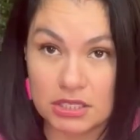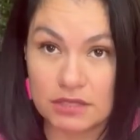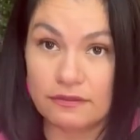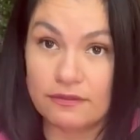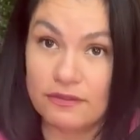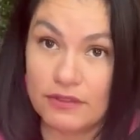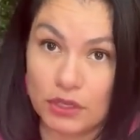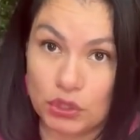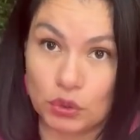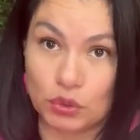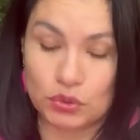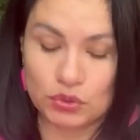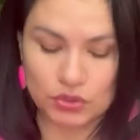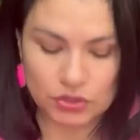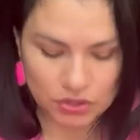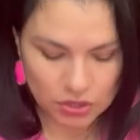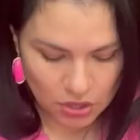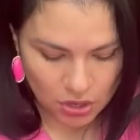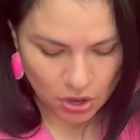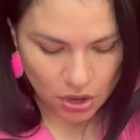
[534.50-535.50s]
fills
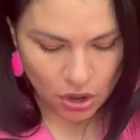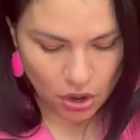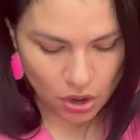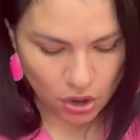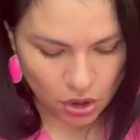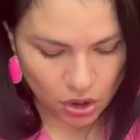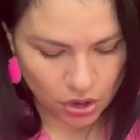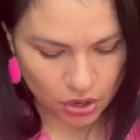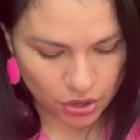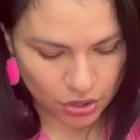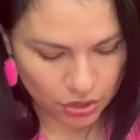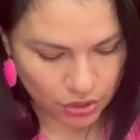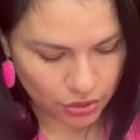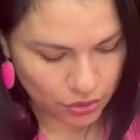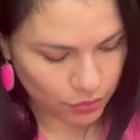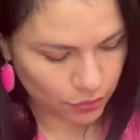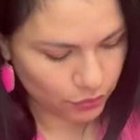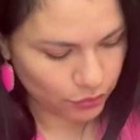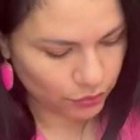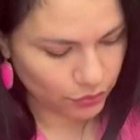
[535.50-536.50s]
our
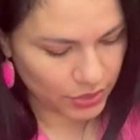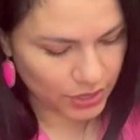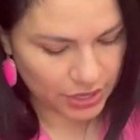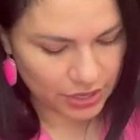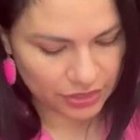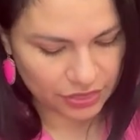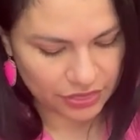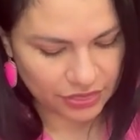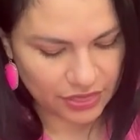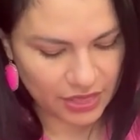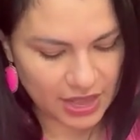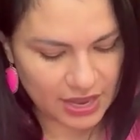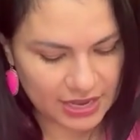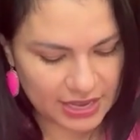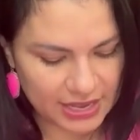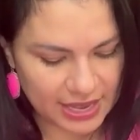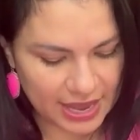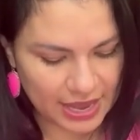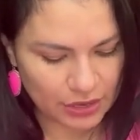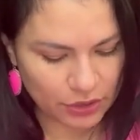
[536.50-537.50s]
wreath. And
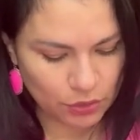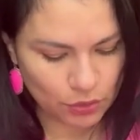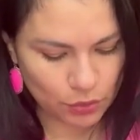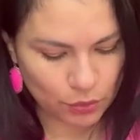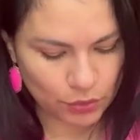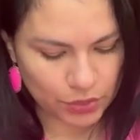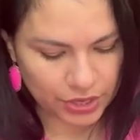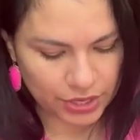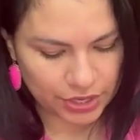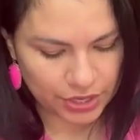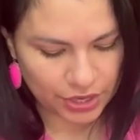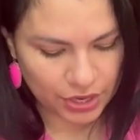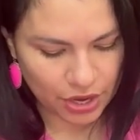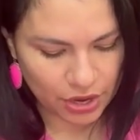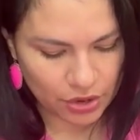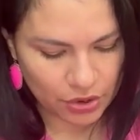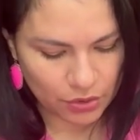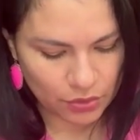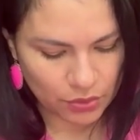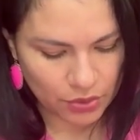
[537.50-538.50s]
again, we're gonna
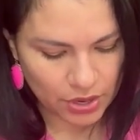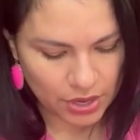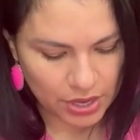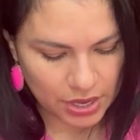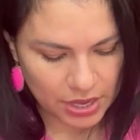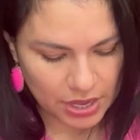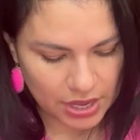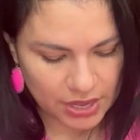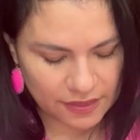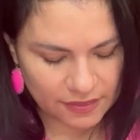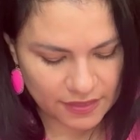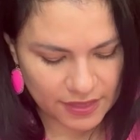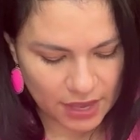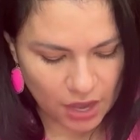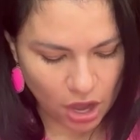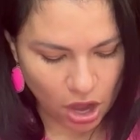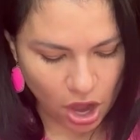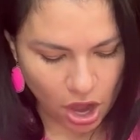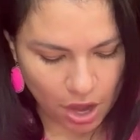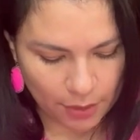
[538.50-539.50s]
go in the
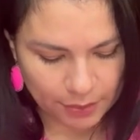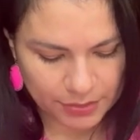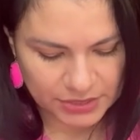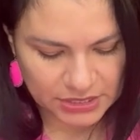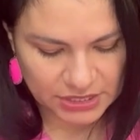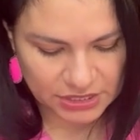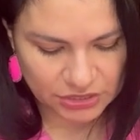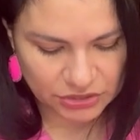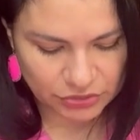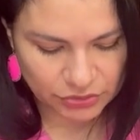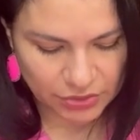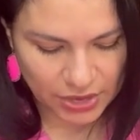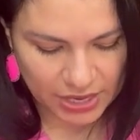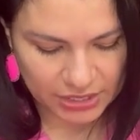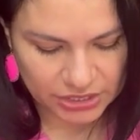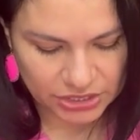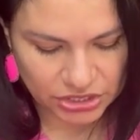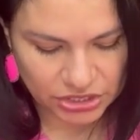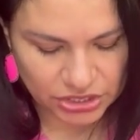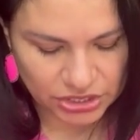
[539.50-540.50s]
opposite
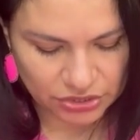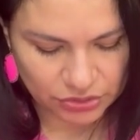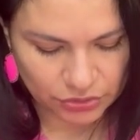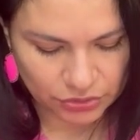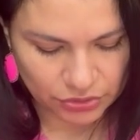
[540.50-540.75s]
direction